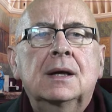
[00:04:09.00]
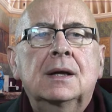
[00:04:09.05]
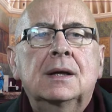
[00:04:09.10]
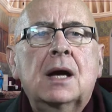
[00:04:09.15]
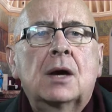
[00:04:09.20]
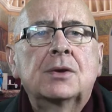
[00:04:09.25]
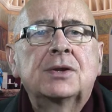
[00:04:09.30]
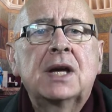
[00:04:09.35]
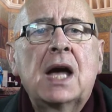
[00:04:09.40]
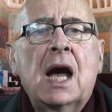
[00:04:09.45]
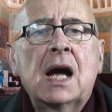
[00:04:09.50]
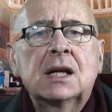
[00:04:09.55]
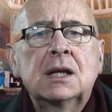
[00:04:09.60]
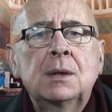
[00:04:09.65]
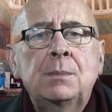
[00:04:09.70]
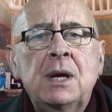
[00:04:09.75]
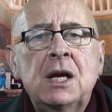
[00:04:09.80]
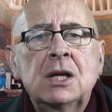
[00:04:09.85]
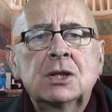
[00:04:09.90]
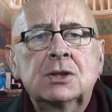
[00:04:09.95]
Now, the
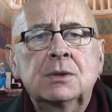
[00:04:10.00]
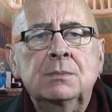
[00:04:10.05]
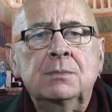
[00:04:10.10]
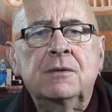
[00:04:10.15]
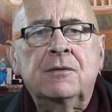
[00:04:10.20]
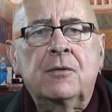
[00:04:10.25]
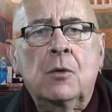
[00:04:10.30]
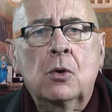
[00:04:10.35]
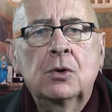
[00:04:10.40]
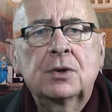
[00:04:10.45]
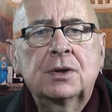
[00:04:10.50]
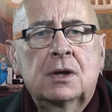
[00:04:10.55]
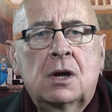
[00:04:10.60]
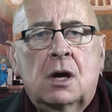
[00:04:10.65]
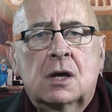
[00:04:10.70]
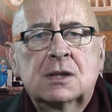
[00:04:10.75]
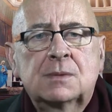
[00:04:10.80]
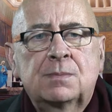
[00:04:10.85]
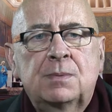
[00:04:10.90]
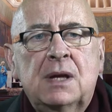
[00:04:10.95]
acclamation before the
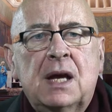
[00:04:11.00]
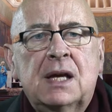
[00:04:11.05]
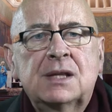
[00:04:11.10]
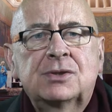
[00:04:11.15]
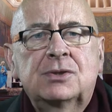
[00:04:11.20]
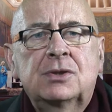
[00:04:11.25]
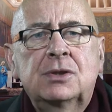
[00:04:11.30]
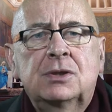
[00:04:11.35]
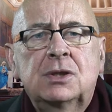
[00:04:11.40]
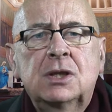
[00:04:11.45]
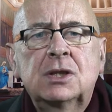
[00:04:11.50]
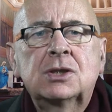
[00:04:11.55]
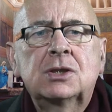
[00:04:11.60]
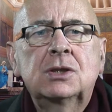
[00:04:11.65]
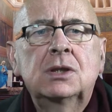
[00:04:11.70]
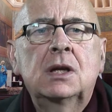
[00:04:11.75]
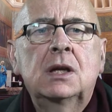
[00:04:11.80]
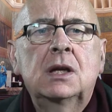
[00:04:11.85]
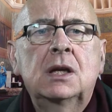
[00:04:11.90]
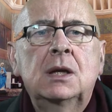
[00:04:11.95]
gospel has
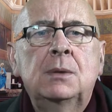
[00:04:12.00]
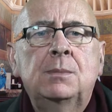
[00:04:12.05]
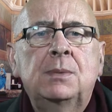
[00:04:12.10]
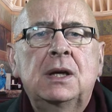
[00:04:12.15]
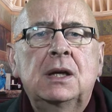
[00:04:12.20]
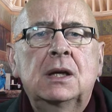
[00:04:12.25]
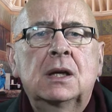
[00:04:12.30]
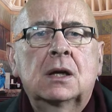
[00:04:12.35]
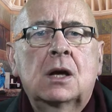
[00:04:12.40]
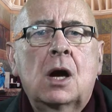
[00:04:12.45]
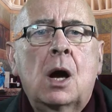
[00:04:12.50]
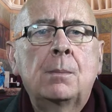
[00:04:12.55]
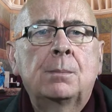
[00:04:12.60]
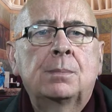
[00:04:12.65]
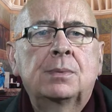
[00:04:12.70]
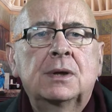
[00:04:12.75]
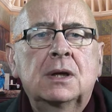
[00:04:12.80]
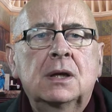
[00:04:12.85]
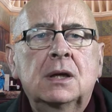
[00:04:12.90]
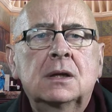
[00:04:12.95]
traditionally been
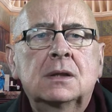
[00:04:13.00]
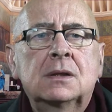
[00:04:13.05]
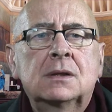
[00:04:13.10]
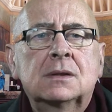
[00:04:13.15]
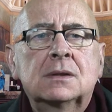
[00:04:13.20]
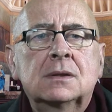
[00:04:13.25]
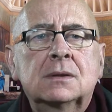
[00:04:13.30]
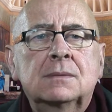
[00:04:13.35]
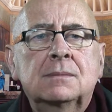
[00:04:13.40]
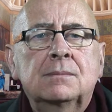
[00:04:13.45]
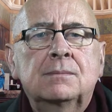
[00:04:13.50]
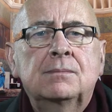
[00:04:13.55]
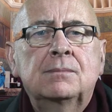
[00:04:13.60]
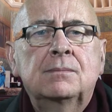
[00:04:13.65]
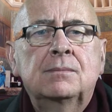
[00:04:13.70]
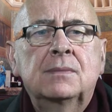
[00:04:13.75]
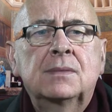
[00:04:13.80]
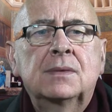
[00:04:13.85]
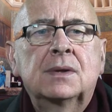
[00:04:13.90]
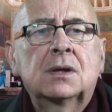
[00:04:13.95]
accompanied
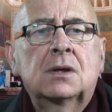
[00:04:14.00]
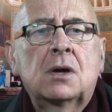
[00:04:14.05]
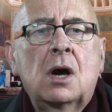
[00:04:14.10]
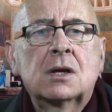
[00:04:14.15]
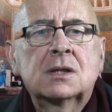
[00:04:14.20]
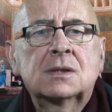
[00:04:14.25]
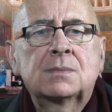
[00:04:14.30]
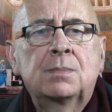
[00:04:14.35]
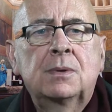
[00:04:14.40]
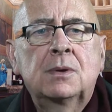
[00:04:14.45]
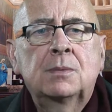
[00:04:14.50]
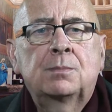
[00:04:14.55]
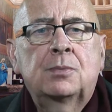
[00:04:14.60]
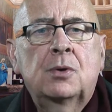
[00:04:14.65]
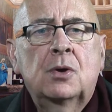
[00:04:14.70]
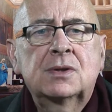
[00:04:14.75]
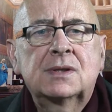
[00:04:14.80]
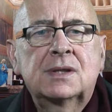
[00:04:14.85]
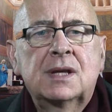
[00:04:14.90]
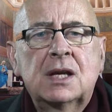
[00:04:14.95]
the gospel
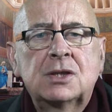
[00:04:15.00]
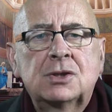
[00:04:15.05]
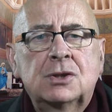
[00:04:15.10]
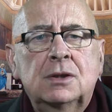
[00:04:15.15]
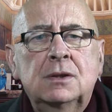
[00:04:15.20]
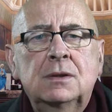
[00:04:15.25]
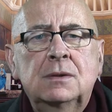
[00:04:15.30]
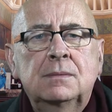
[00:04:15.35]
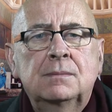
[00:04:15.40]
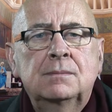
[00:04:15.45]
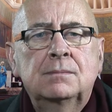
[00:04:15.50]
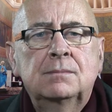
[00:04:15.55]
procession,